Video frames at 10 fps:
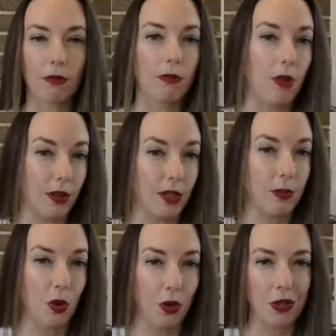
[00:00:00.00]
Well,
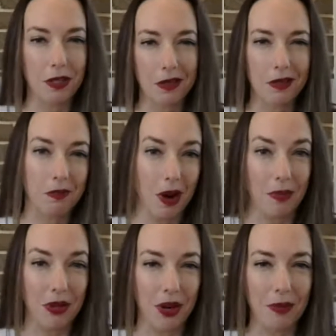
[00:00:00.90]
smoother is proper
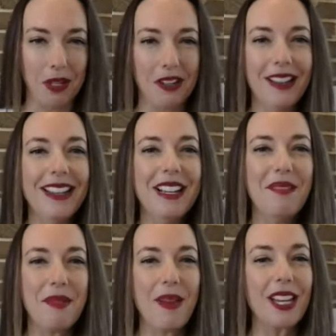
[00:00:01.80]
grammar,
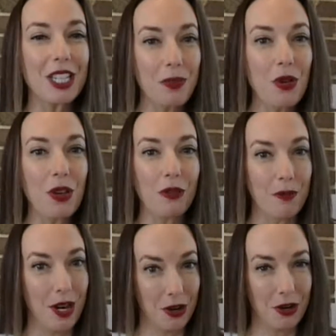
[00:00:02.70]
but make it smoother for
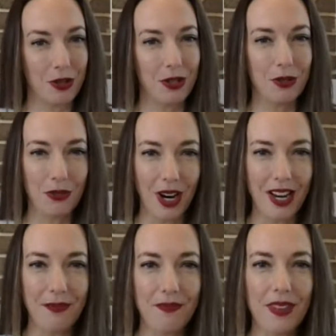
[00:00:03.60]
my girls, right?